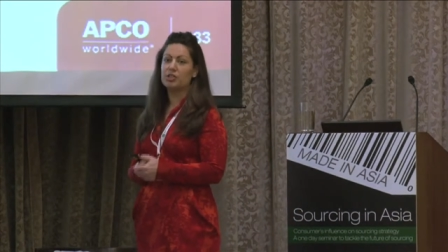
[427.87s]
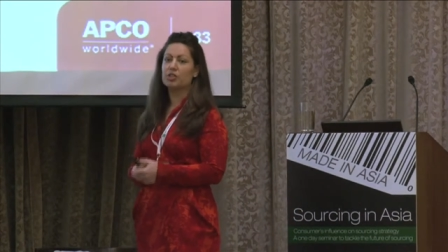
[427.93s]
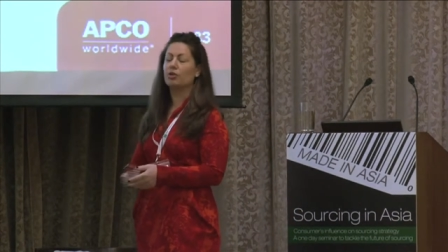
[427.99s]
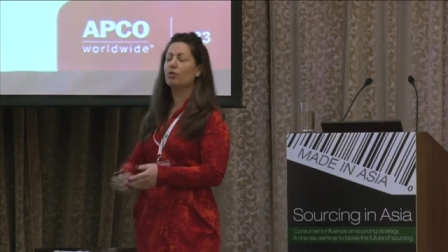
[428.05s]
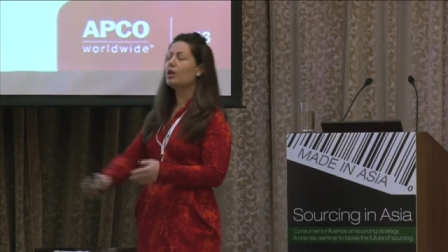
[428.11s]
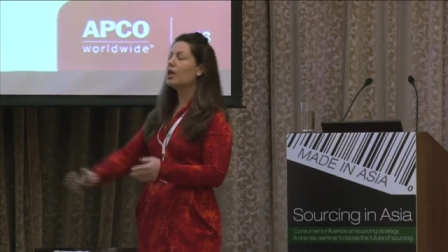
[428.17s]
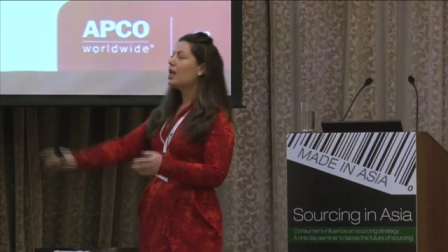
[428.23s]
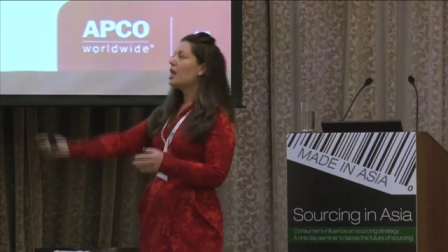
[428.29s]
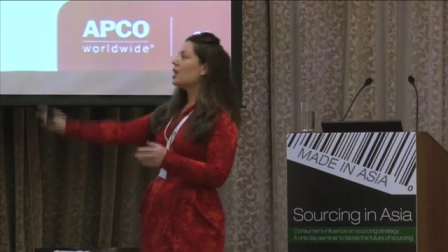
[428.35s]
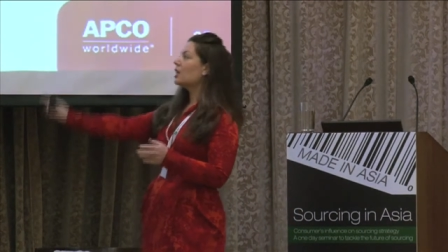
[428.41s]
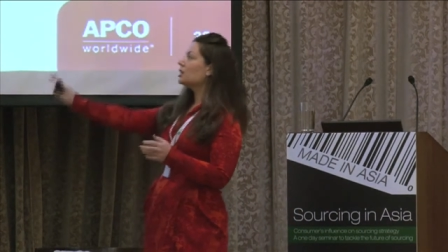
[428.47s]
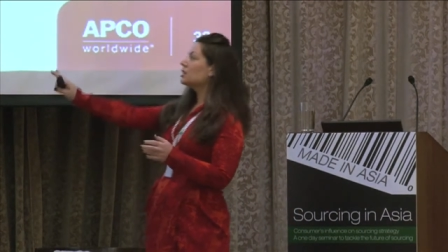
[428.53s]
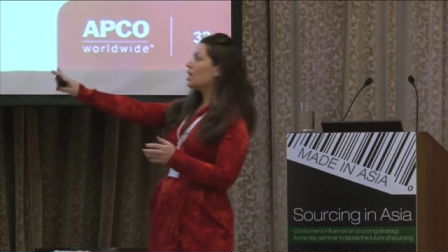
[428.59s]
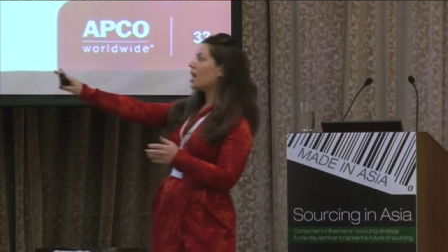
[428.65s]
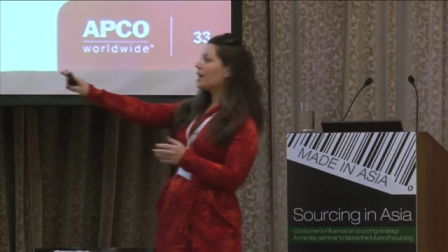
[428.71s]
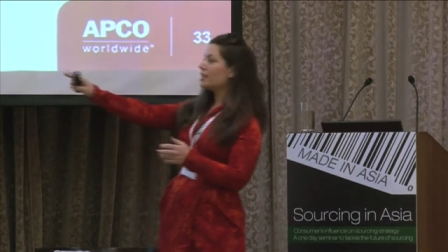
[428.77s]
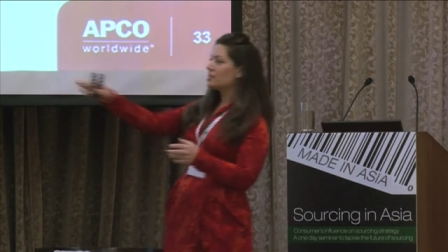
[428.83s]
So
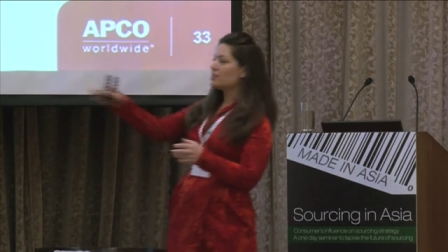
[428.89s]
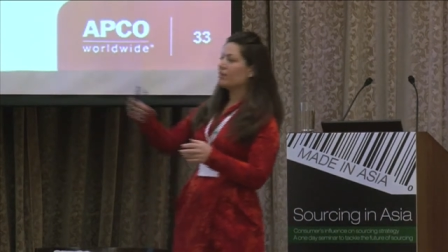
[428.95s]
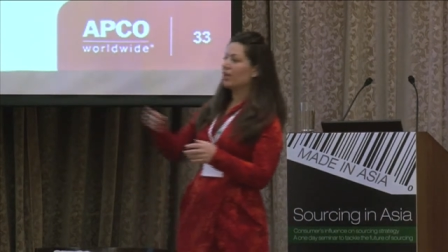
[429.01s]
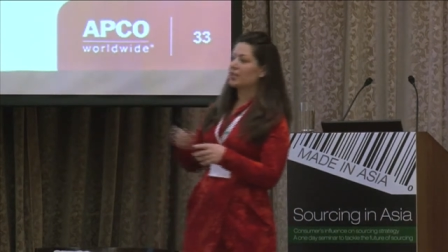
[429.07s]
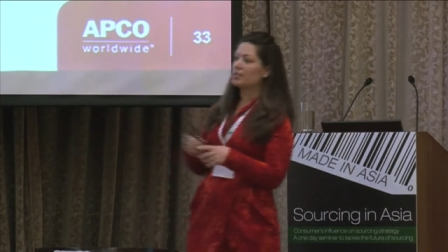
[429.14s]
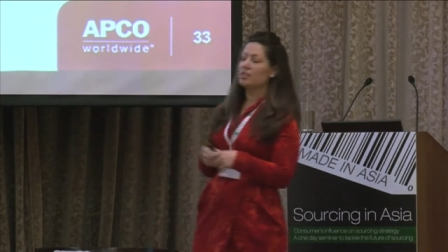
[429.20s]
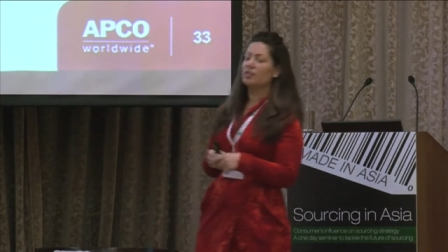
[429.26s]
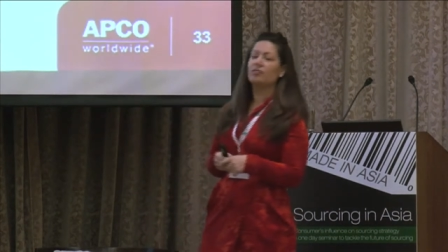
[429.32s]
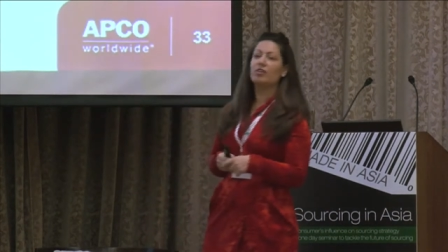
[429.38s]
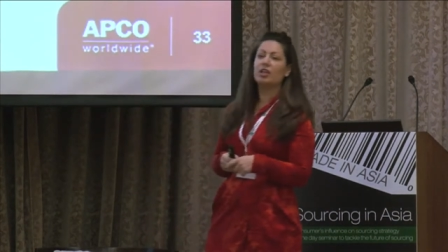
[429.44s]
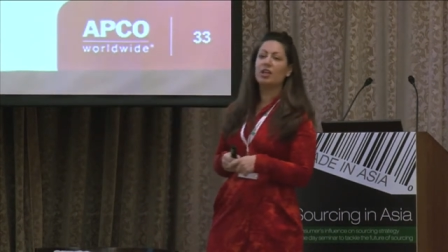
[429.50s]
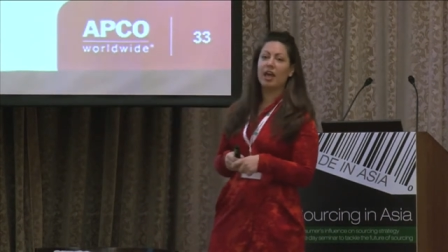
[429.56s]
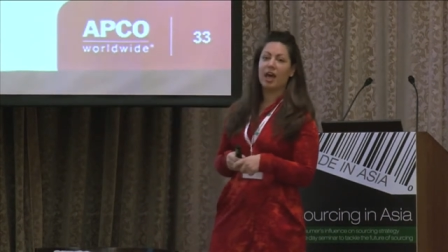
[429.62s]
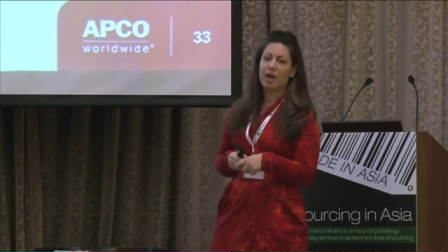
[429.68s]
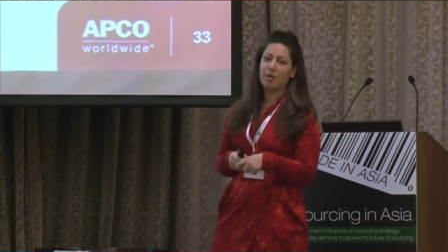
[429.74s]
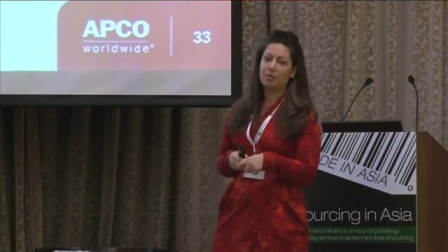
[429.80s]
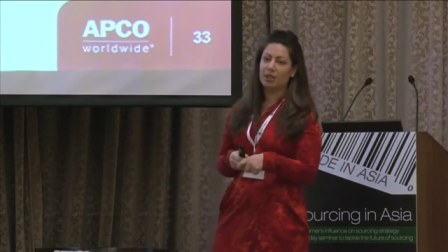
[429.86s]
lots of activity
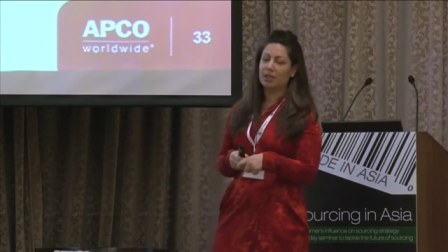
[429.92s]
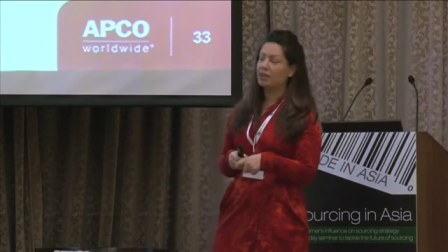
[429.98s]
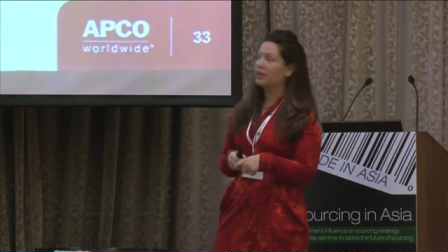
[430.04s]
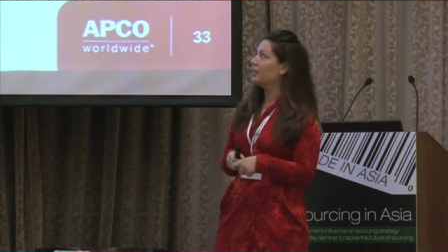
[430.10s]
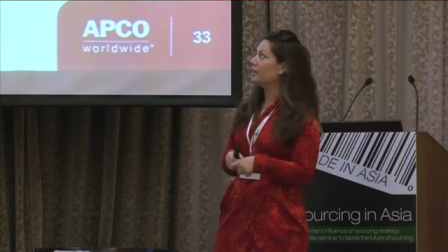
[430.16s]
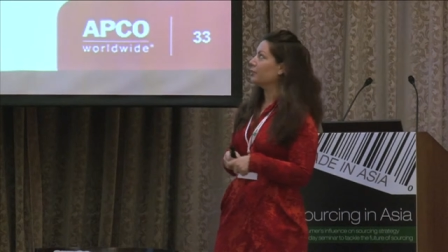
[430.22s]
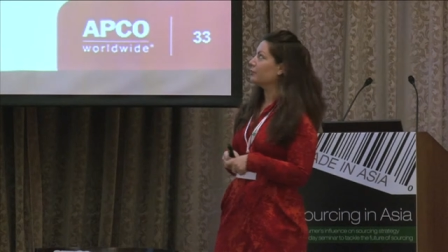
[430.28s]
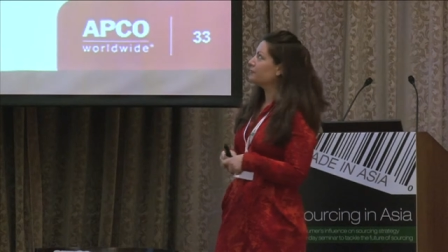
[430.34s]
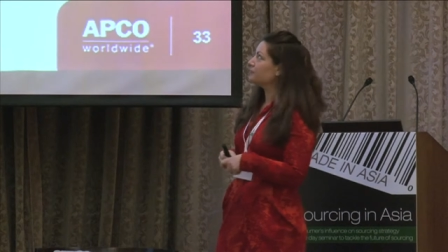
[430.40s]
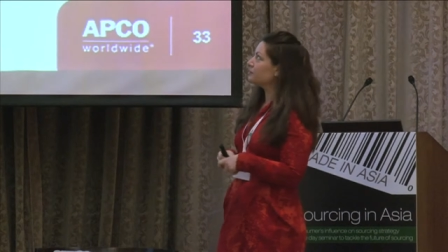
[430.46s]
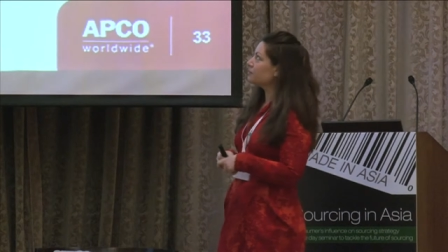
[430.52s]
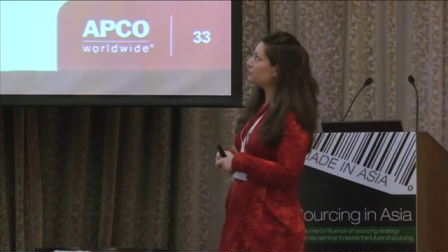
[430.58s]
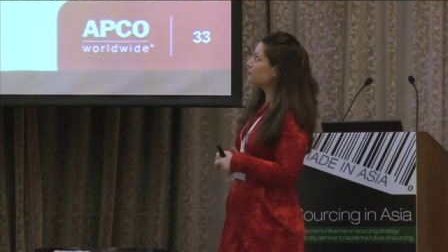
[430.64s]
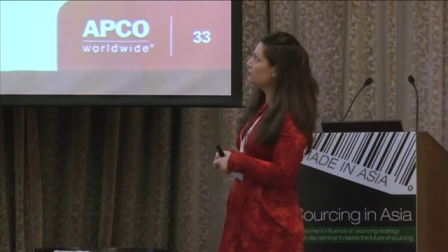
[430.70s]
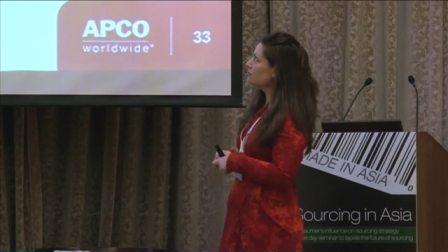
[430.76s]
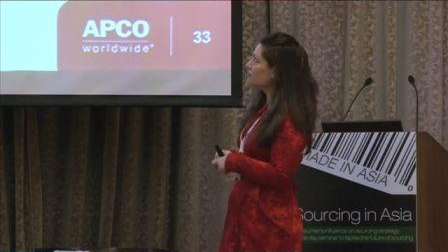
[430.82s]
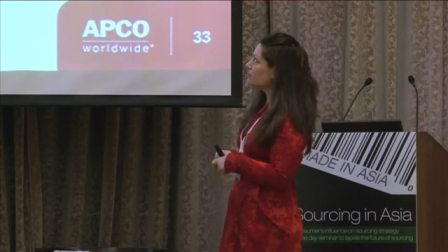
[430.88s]
happening there.
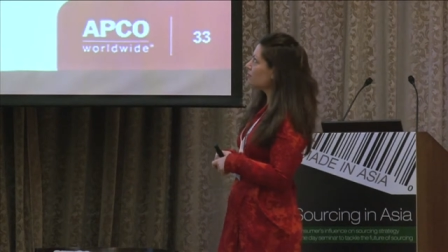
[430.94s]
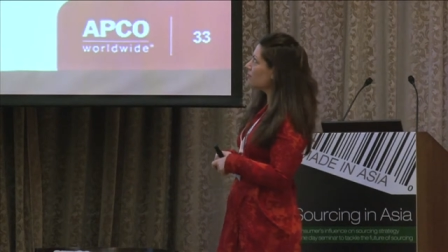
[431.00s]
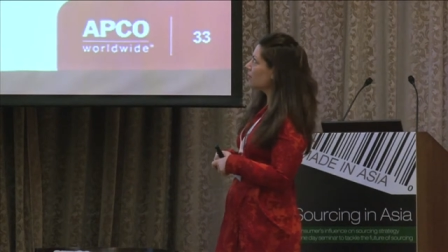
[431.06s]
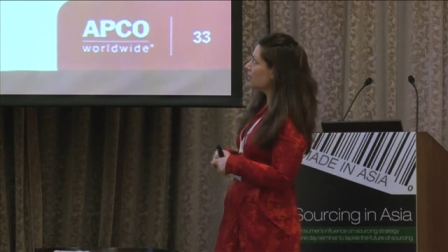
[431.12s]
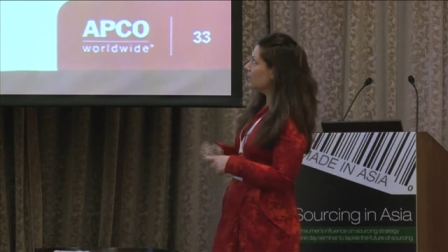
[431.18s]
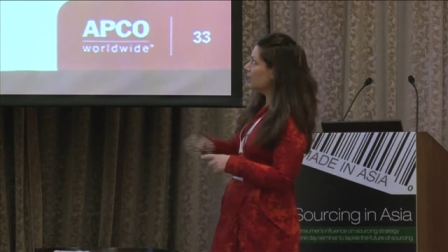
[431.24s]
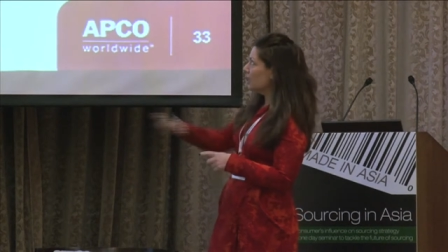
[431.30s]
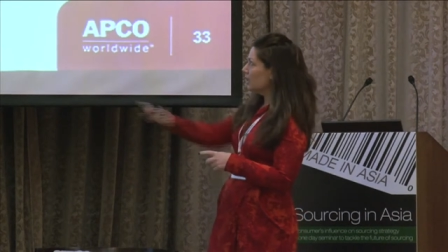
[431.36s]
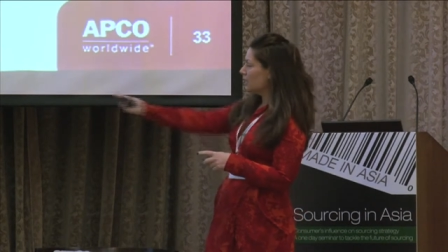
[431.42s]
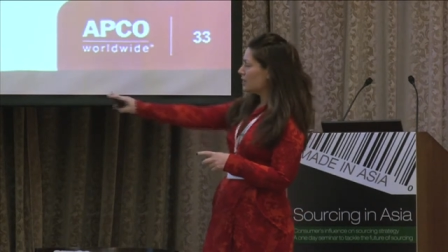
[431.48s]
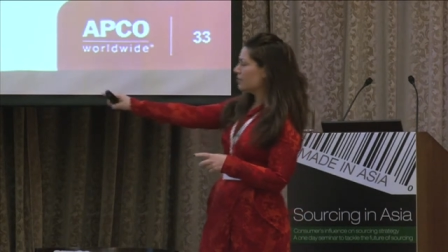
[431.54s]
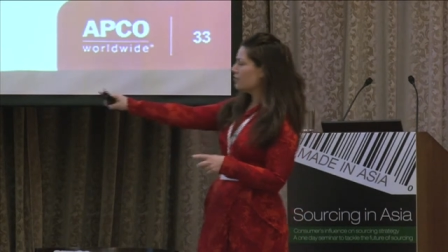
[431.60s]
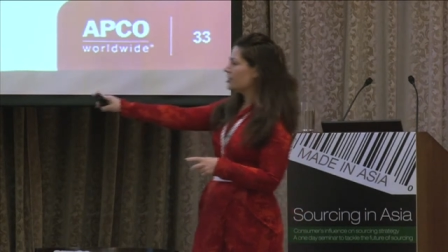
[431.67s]
The